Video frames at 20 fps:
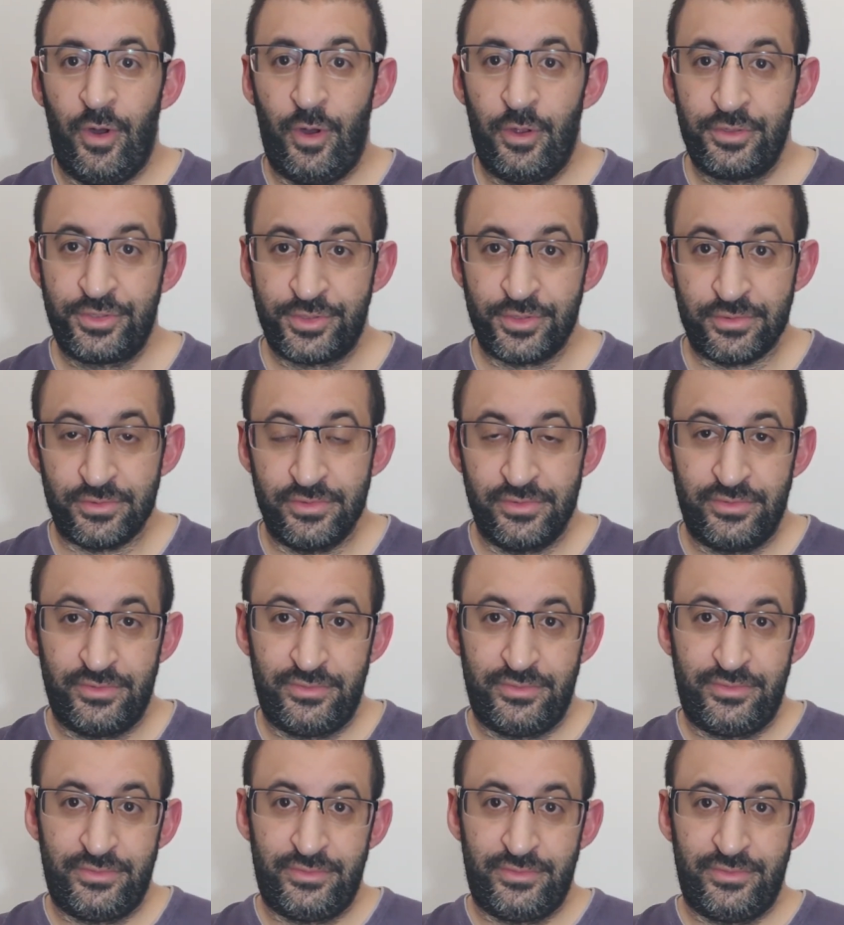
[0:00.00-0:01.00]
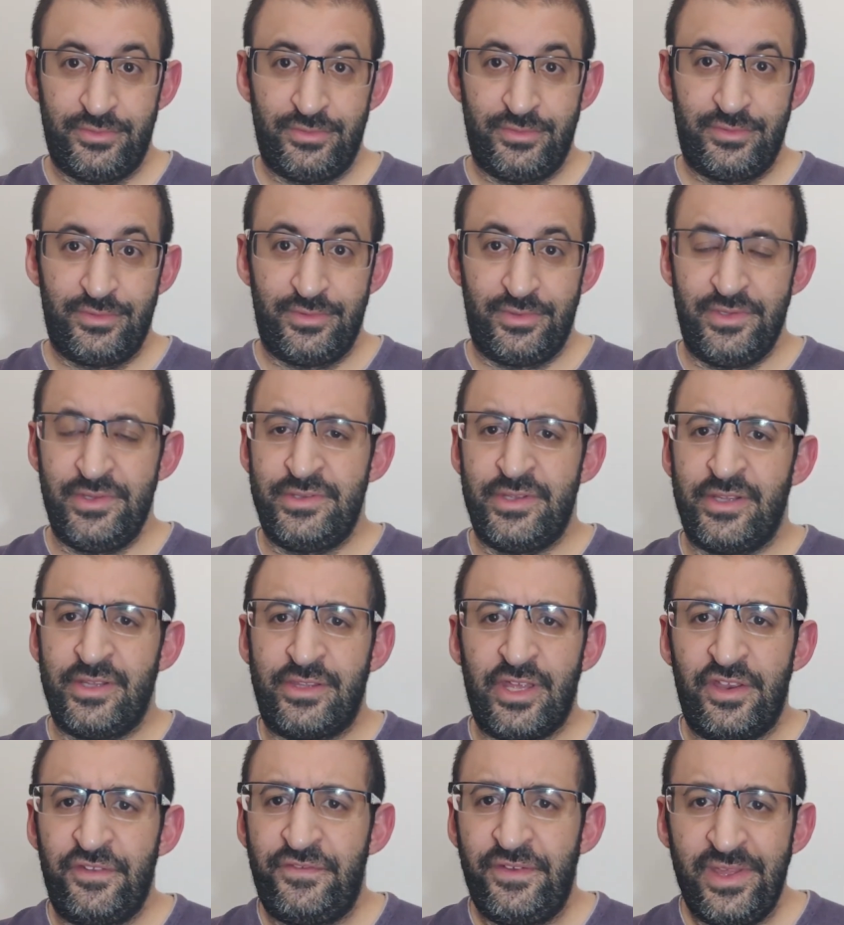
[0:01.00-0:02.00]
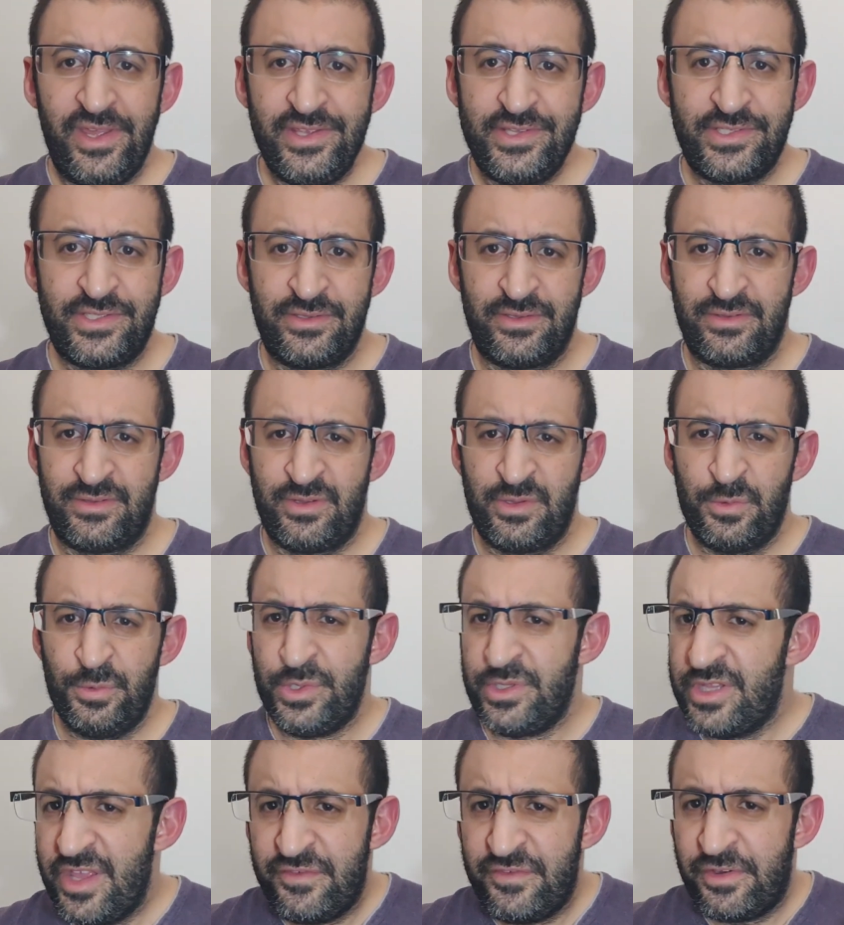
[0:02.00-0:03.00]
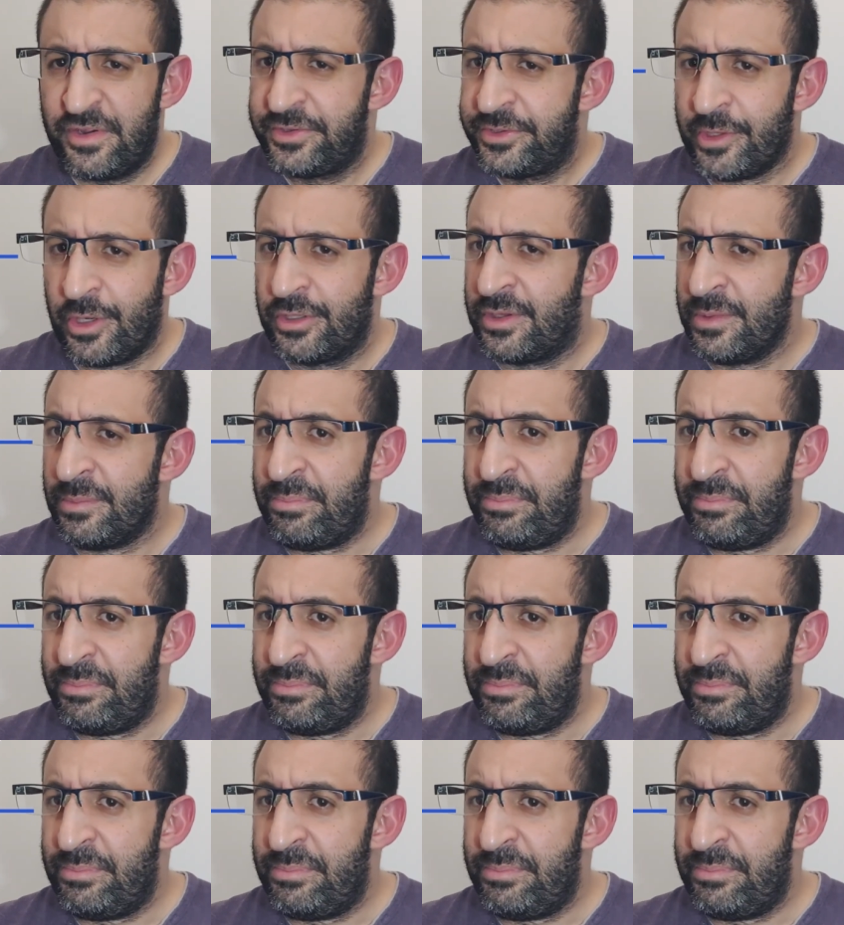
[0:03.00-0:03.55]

Also, in interface, we never talk